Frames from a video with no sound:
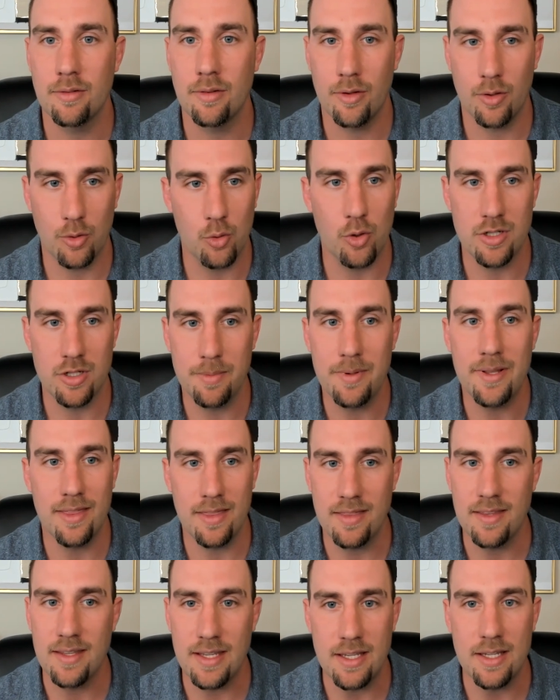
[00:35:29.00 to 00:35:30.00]
they're going to be
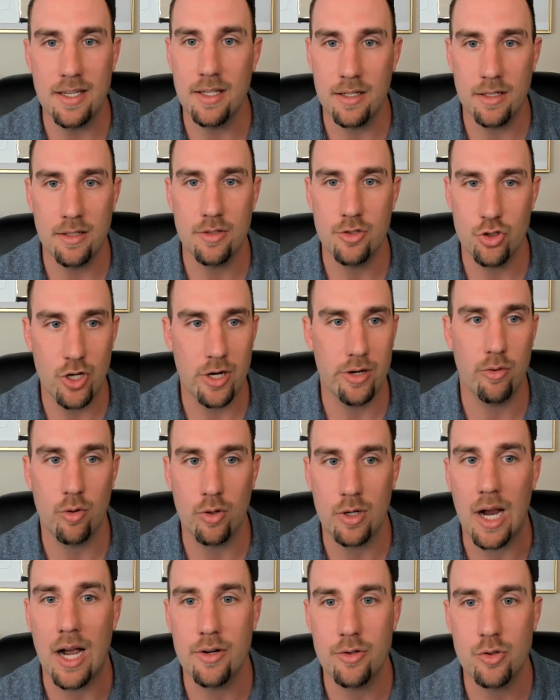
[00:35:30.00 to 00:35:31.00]
the general
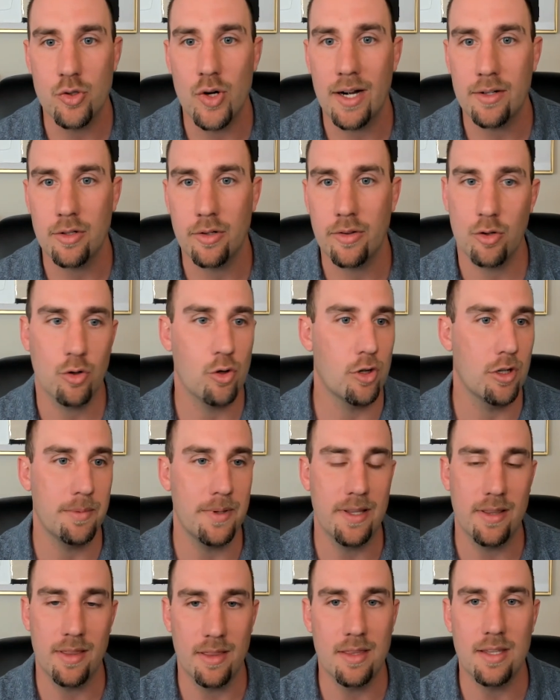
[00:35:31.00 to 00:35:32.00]
contractor. They're going to
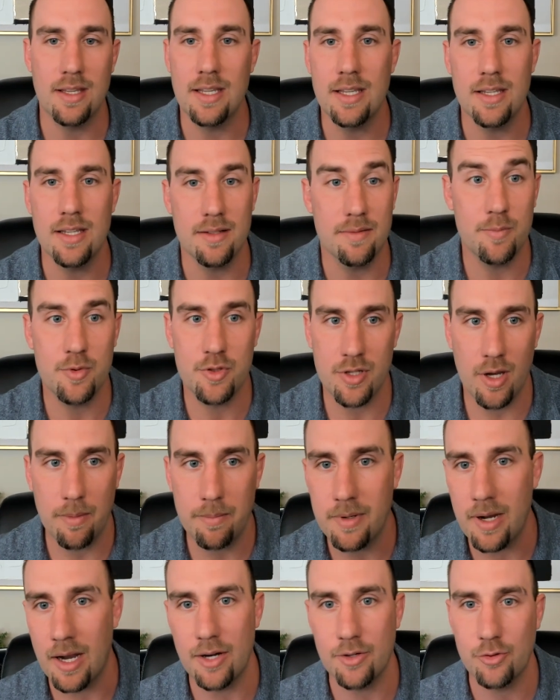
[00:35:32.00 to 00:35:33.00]
be the
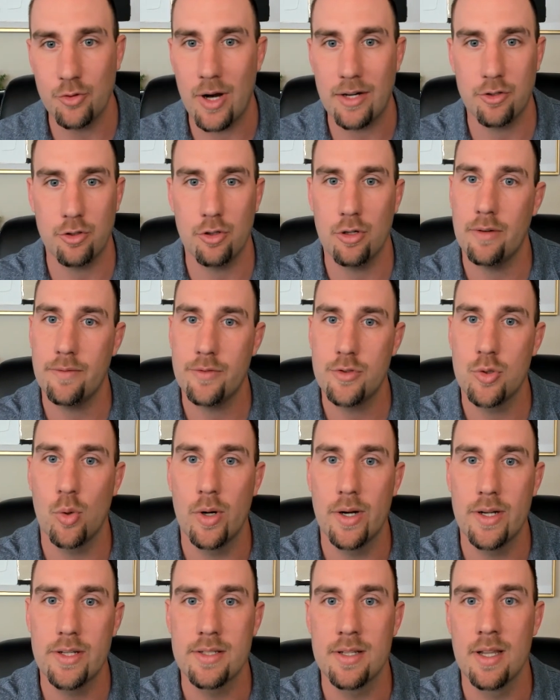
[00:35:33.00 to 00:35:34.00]
subcontractor of
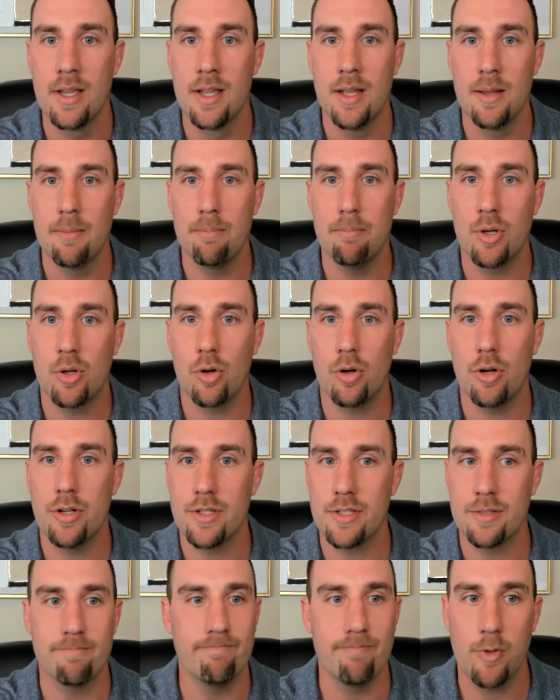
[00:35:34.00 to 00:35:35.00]
choice
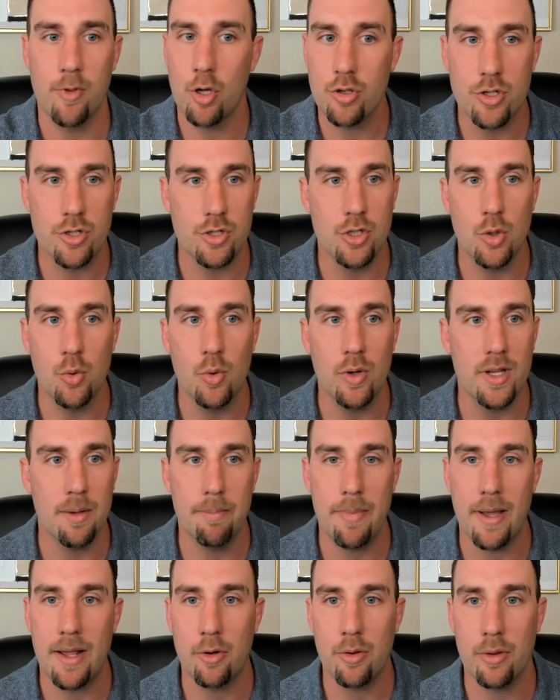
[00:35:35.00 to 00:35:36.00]
because they're just doing
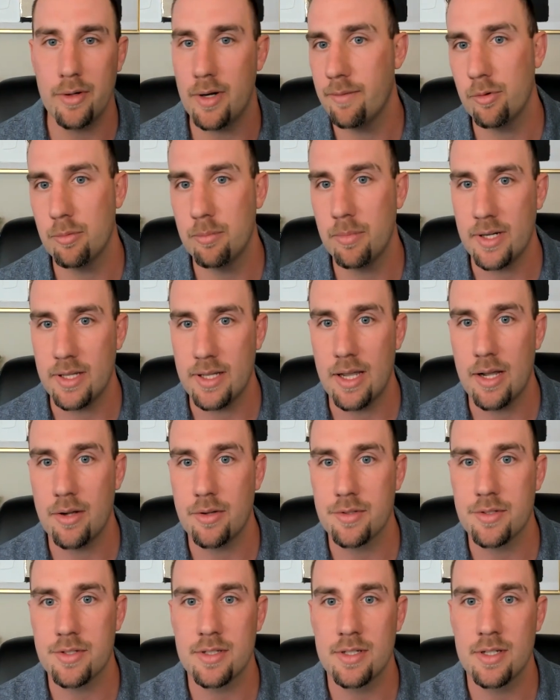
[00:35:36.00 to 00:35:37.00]
it better than everybody
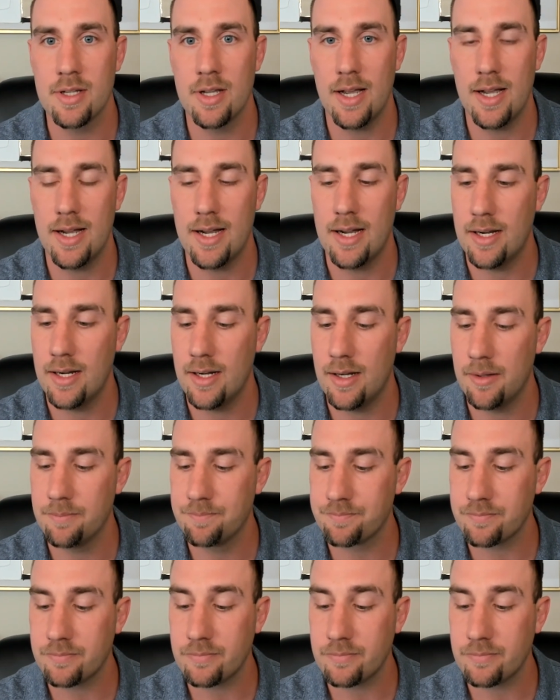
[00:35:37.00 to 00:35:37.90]
else. Uh,